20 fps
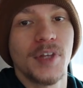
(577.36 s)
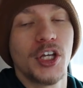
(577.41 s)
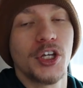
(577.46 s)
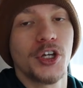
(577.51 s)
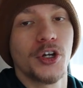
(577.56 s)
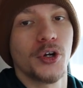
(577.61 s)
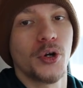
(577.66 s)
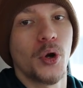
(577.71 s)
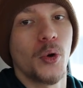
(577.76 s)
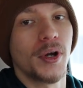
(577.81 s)

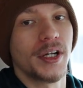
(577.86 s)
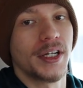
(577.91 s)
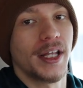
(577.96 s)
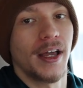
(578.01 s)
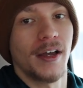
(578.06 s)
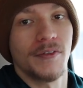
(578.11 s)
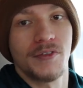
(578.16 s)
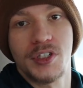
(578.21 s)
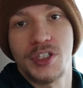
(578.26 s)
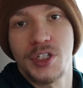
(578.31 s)
you're going to
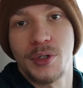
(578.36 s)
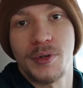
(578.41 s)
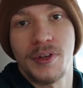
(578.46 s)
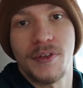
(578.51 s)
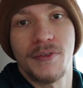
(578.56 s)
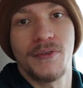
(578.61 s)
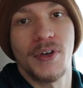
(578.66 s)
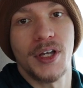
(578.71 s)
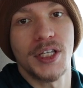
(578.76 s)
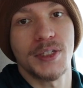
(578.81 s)
have to deal with
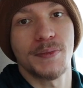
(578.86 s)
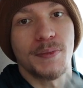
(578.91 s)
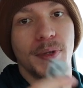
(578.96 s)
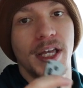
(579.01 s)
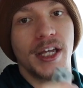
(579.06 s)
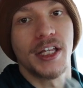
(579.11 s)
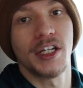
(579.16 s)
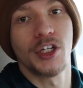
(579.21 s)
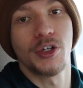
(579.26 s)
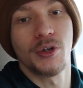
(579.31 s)
a fixed
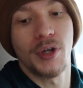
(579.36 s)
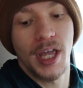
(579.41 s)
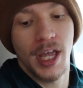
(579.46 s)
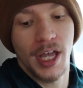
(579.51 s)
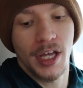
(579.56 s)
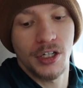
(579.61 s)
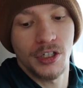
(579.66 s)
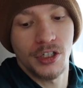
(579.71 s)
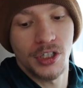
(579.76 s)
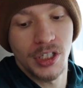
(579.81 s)
blade. You
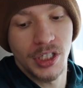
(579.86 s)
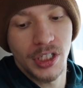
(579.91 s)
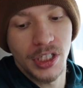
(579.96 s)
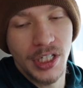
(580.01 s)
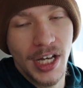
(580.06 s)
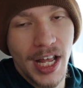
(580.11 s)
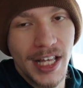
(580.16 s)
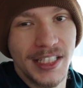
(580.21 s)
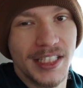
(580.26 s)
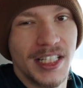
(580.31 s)
can't
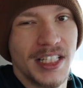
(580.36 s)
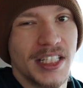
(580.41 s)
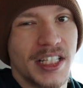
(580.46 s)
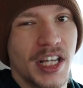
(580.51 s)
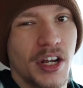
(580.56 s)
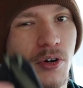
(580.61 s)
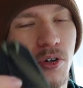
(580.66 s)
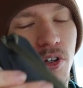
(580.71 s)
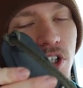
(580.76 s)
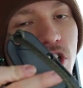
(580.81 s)

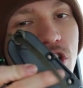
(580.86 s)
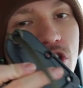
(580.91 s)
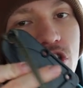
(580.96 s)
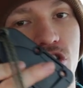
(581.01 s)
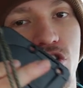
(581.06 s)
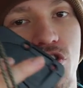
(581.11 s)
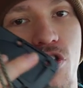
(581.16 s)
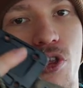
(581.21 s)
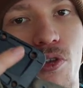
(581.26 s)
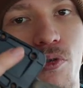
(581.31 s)
necessarily
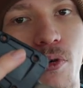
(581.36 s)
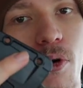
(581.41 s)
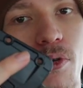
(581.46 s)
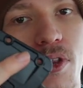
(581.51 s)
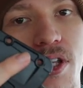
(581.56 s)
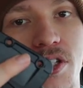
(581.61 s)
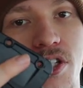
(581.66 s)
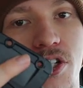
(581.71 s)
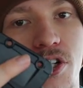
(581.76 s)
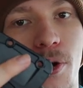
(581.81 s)
just throw
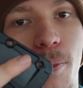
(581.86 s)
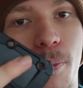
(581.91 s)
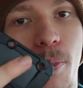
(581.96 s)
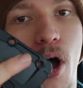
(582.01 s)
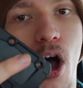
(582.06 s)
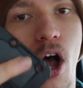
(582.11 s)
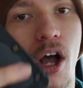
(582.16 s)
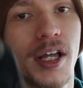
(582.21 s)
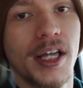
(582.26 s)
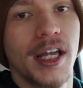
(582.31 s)
this in your
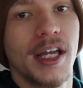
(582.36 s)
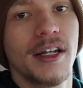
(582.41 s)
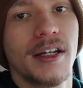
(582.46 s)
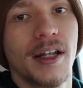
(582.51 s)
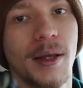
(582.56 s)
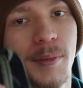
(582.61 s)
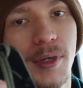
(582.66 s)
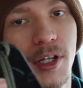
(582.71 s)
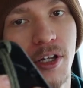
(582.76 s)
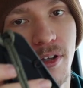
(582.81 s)
pocket.
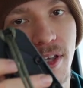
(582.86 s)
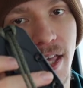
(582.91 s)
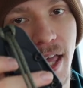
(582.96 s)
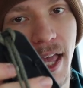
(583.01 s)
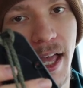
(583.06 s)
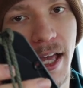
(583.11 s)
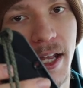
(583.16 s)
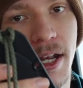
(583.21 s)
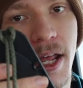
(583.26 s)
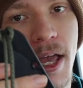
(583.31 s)
I mean, you
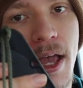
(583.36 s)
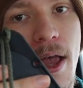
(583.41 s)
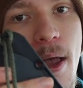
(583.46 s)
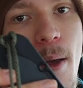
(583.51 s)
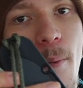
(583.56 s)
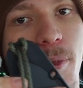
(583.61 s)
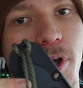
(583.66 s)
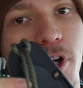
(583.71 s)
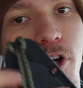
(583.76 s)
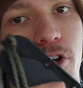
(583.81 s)
can,
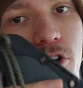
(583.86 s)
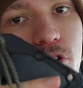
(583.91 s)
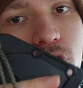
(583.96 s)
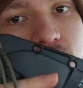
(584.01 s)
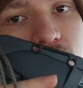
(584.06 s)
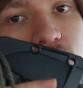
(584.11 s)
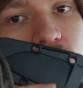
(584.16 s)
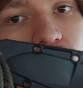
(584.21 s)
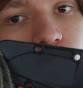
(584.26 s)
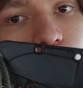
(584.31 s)
but you know, you're
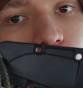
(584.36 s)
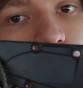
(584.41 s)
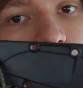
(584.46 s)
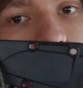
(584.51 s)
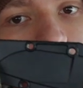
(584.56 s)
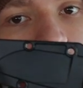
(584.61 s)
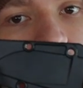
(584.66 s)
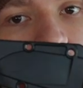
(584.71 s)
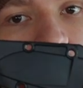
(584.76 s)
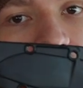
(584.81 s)
dealing
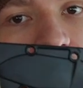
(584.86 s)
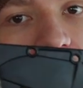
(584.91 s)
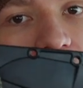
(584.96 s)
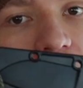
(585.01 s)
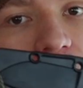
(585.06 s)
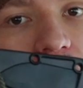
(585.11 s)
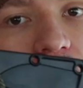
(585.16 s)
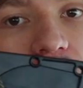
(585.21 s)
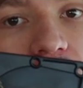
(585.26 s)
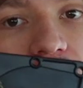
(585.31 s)
with
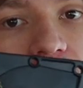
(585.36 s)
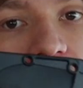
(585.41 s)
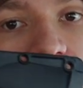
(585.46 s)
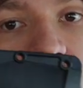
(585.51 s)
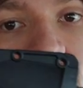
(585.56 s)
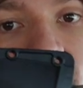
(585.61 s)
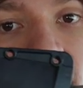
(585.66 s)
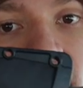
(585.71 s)
a knife